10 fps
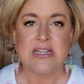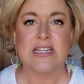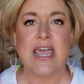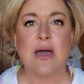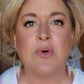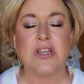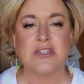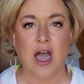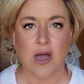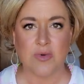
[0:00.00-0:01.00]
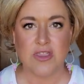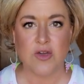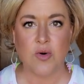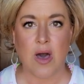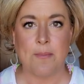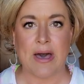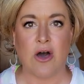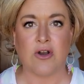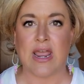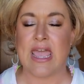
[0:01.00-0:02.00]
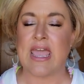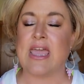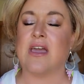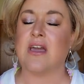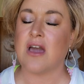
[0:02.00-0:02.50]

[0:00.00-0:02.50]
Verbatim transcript: Today I want to talk with you about a